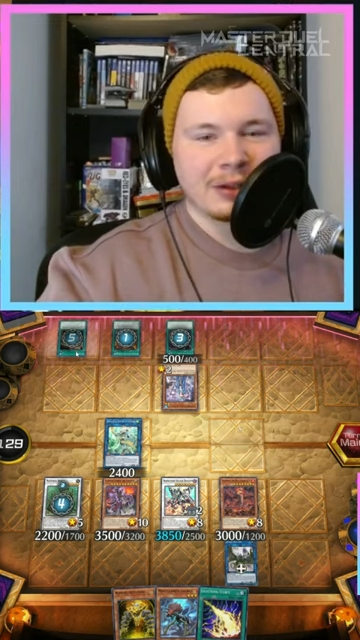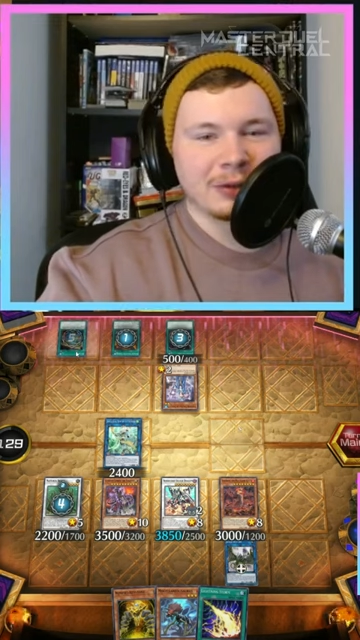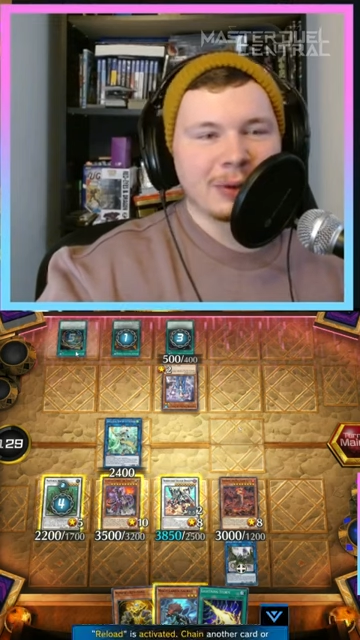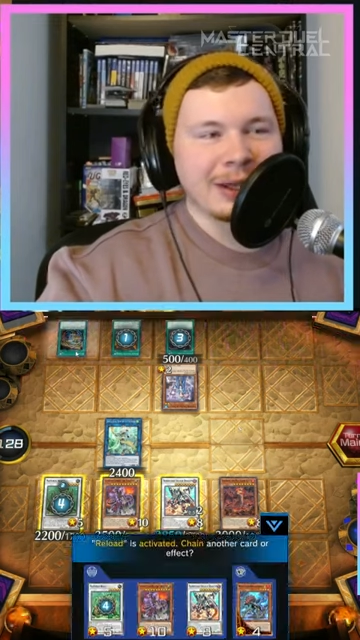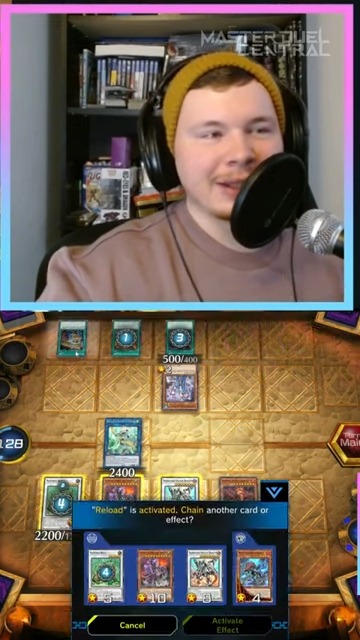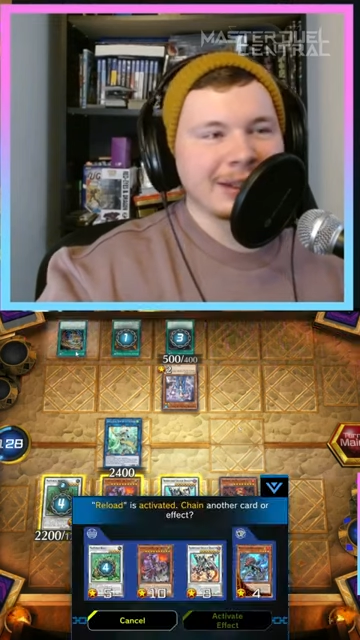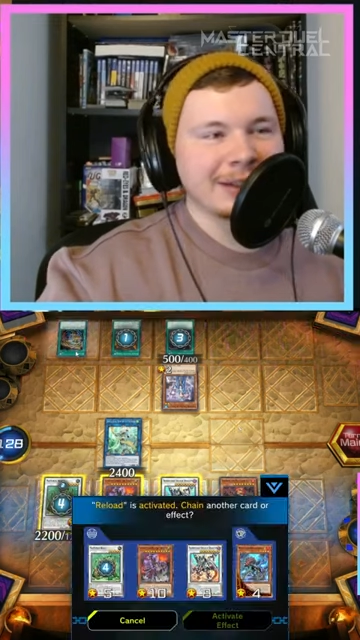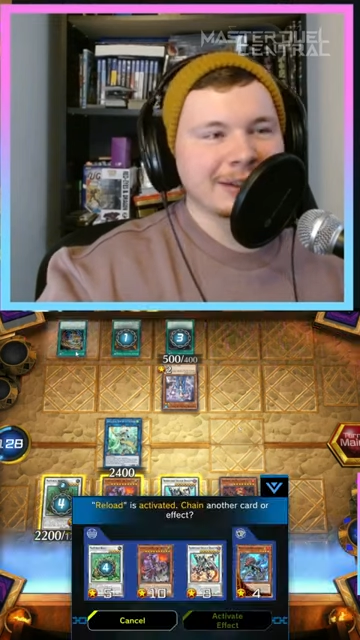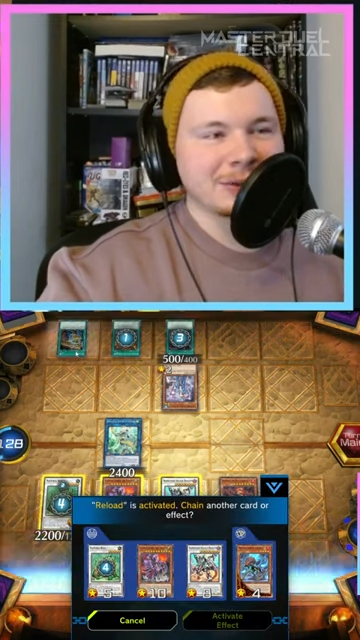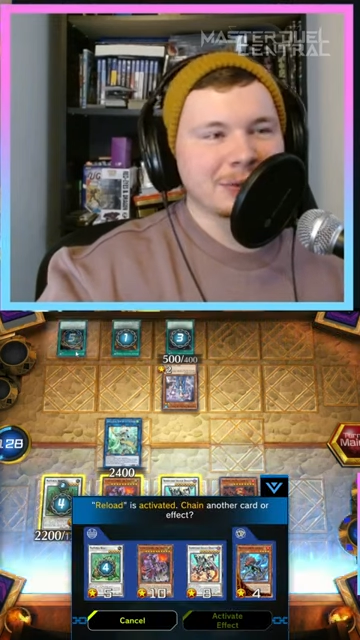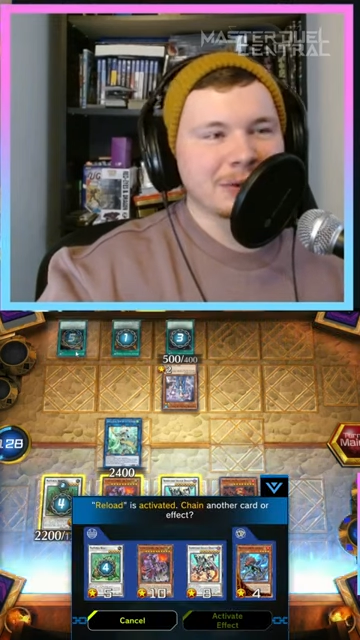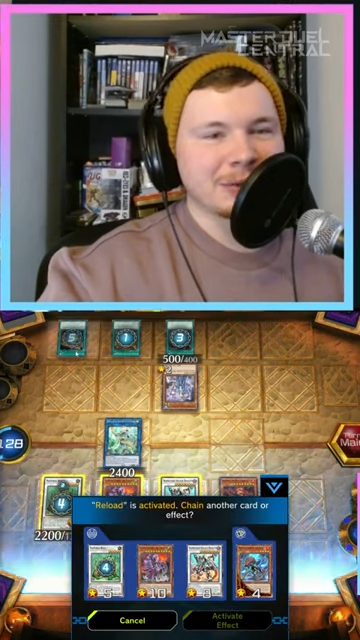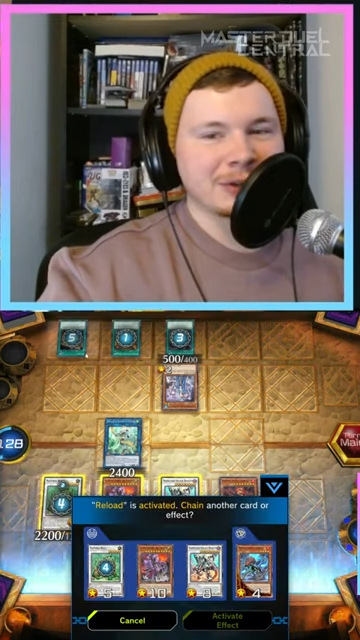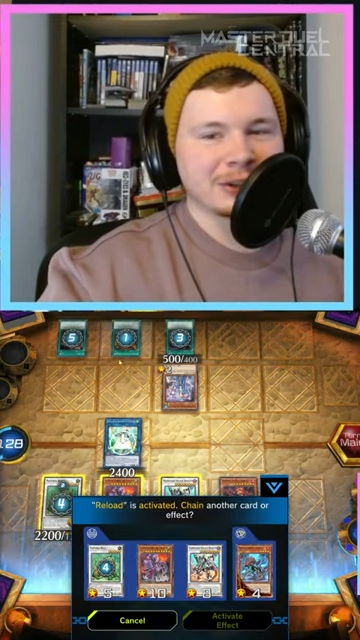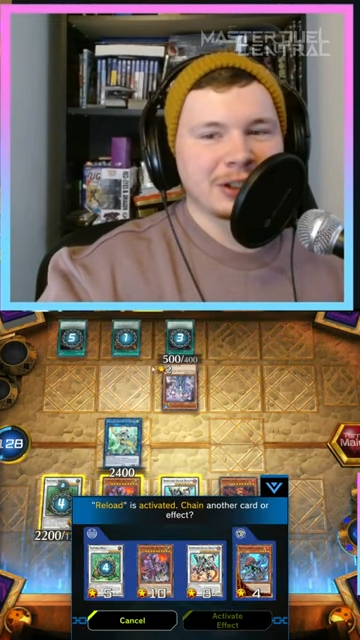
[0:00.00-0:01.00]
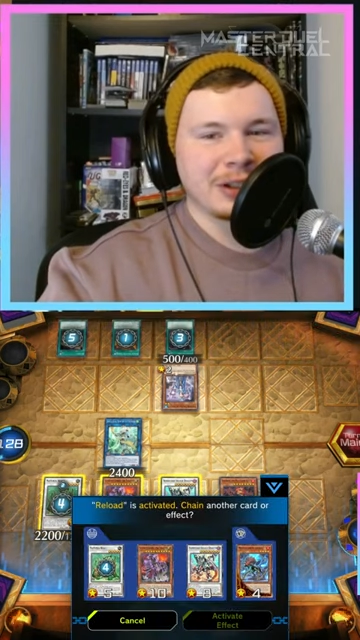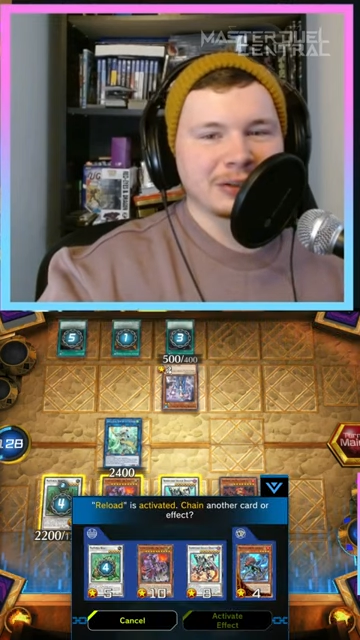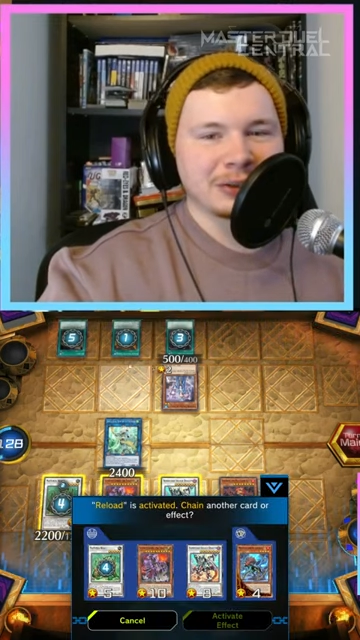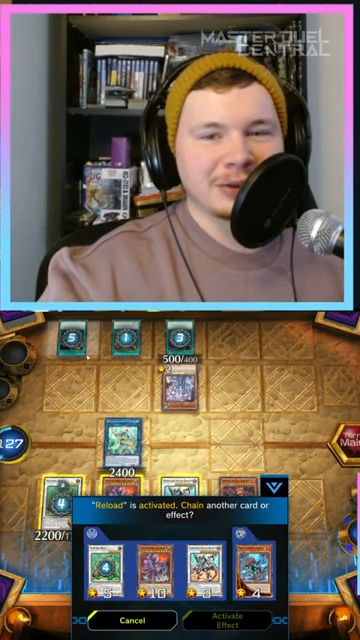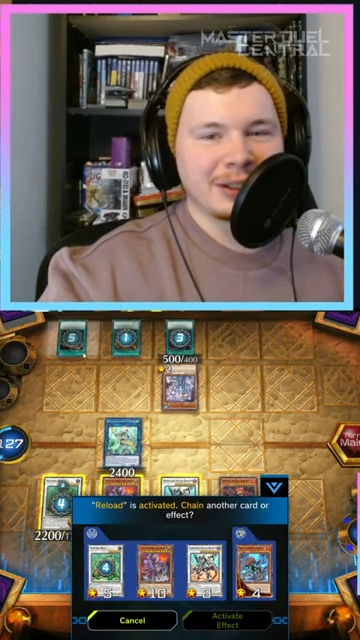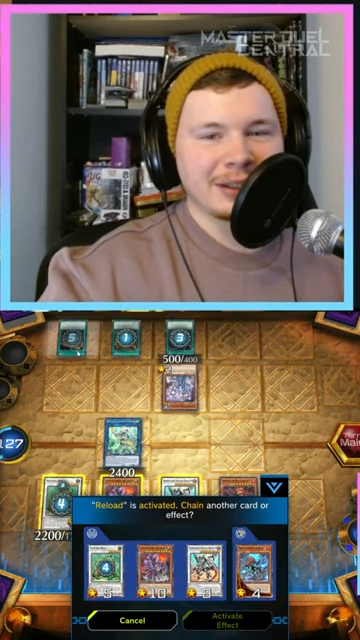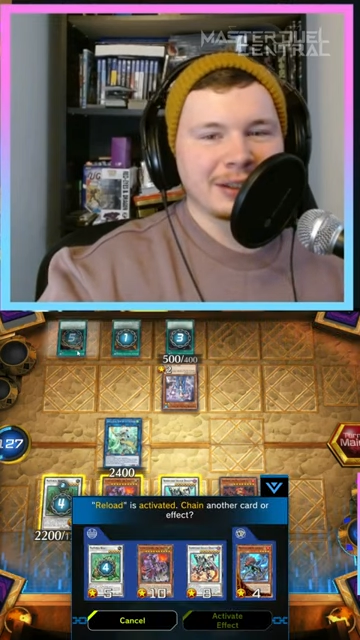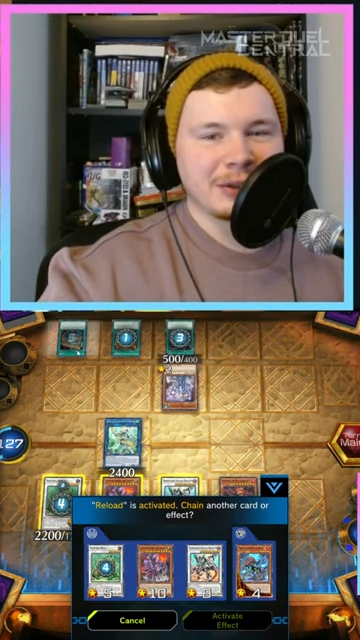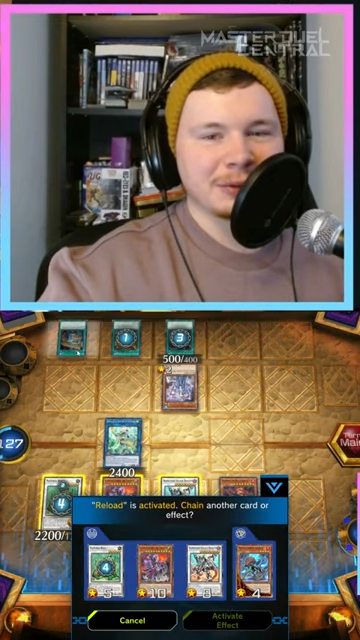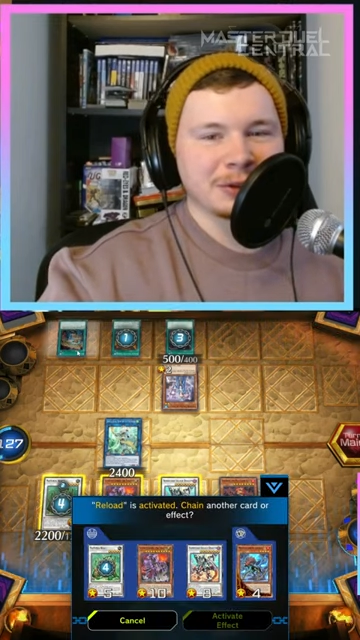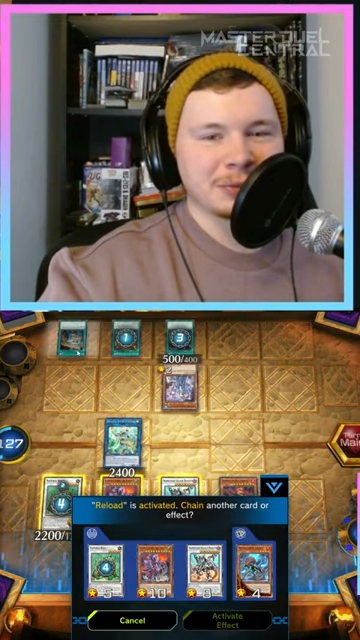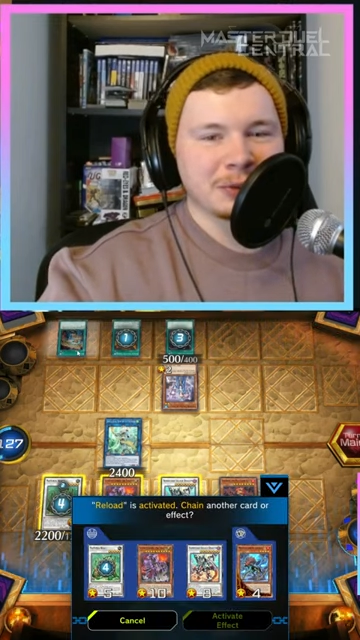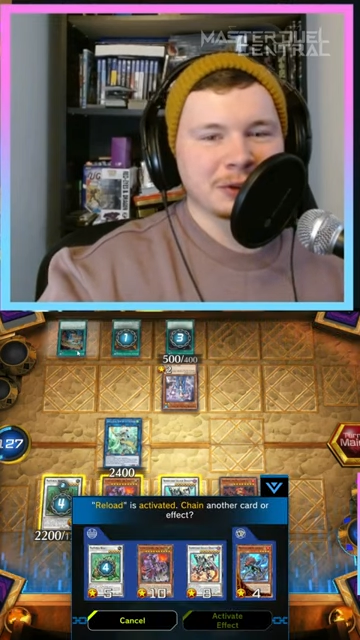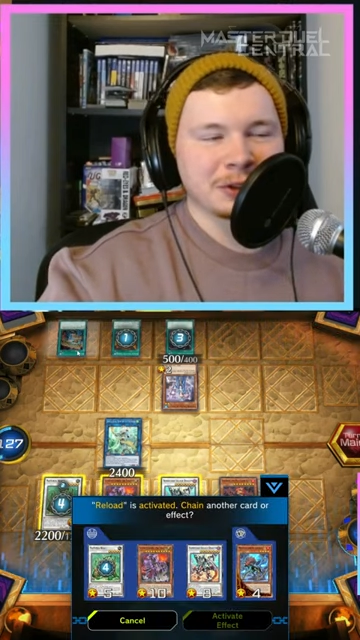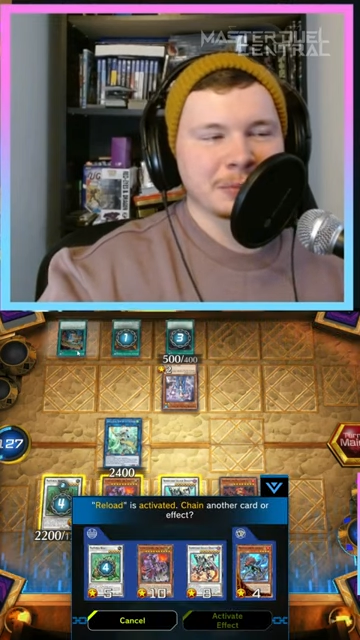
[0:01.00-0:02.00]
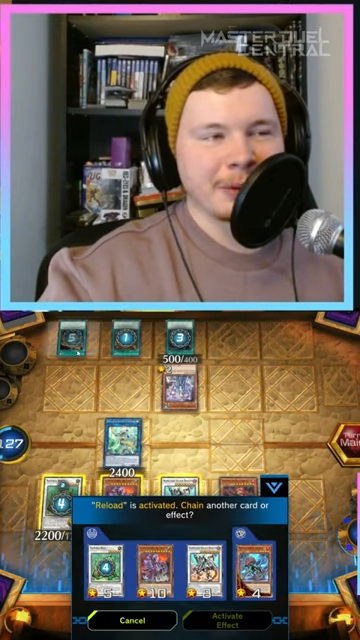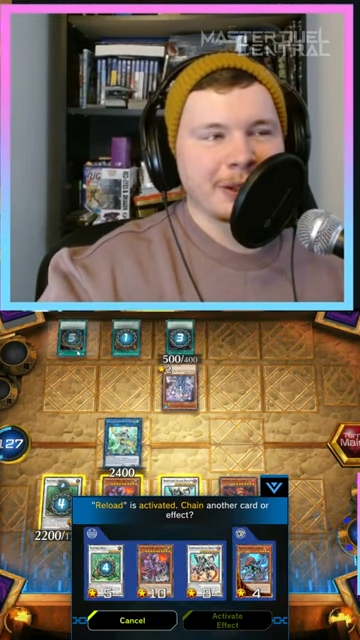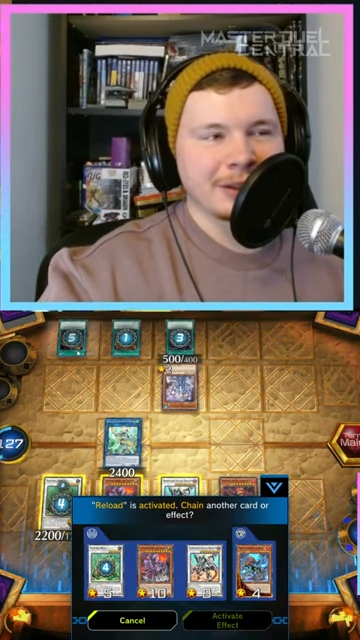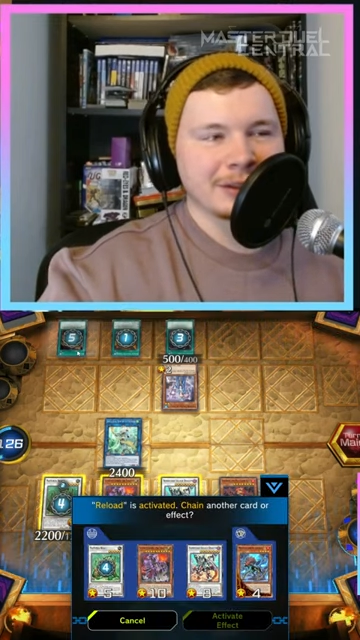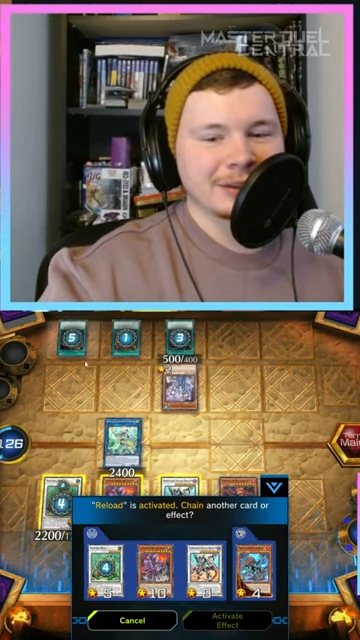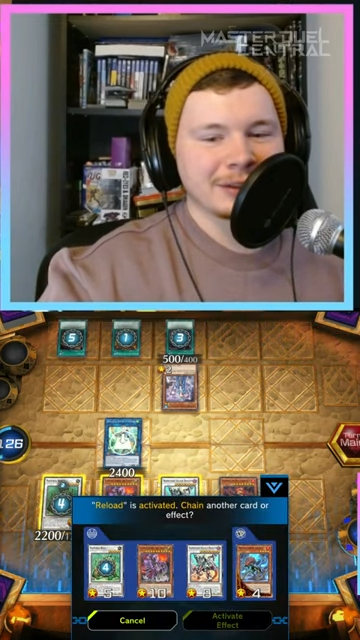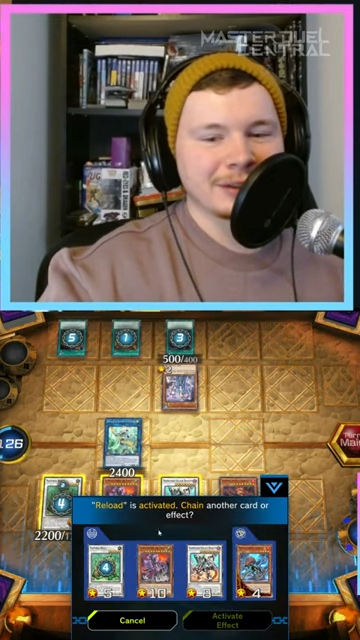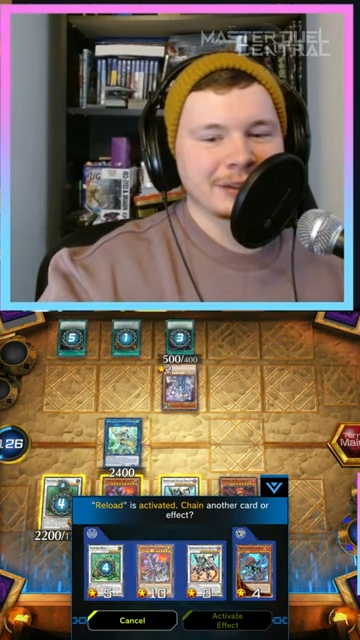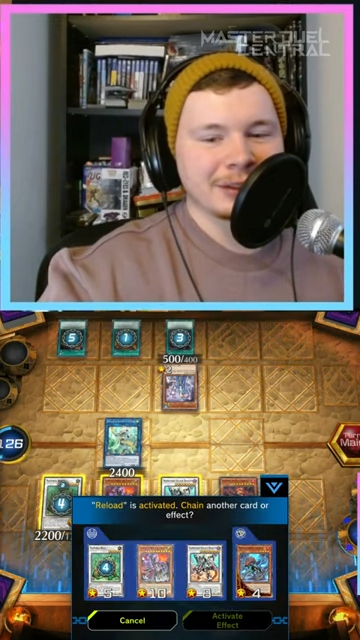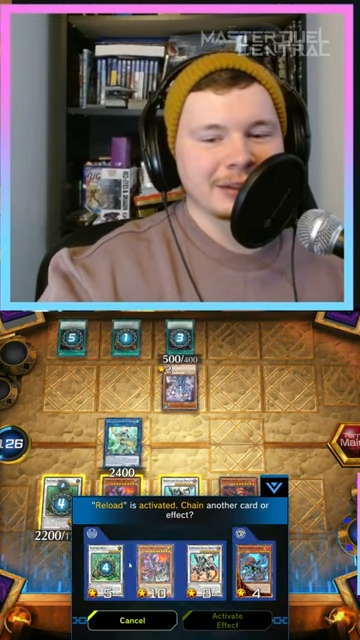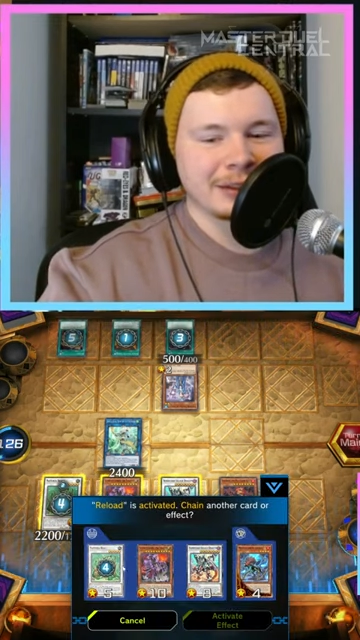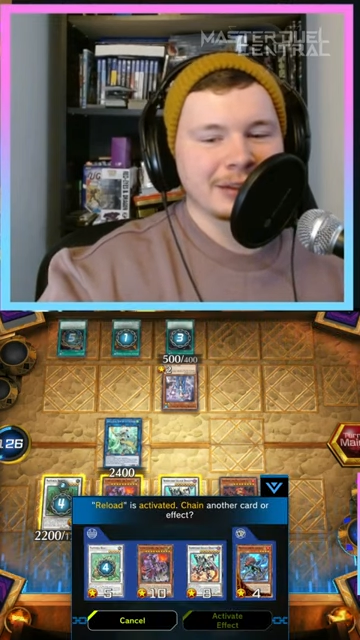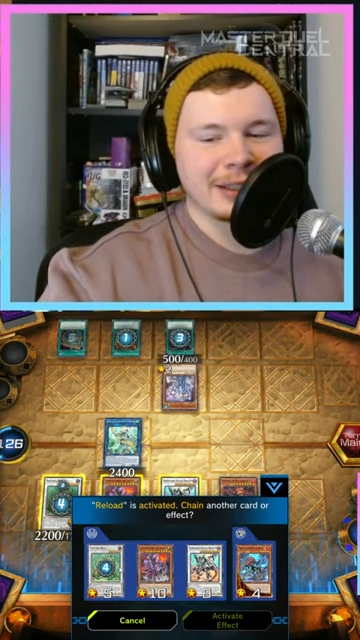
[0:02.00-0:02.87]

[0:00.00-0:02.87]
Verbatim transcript: Do I let this one resolve so that they use more spells?